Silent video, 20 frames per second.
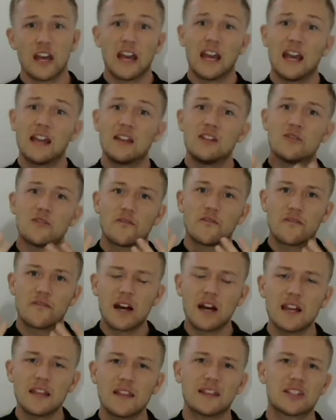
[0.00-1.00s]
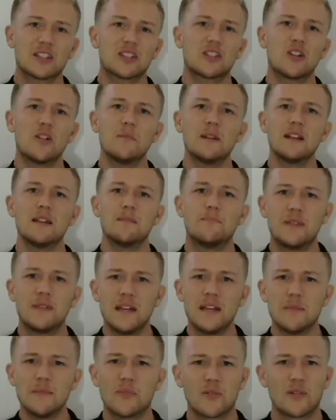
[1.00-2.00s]
And you'll find that so many
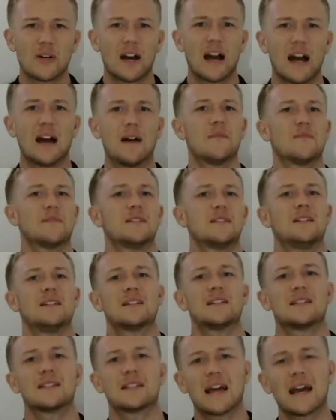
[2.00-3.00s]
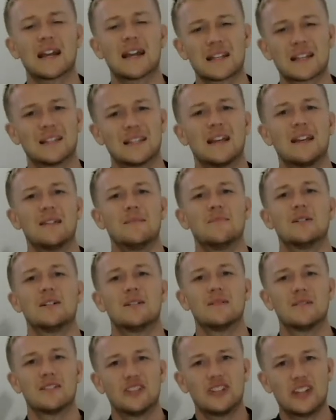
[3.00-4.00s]
people have the exact same
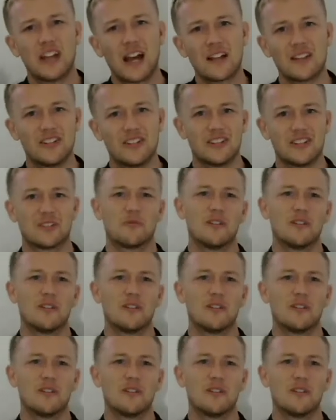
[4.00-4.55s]
challenges.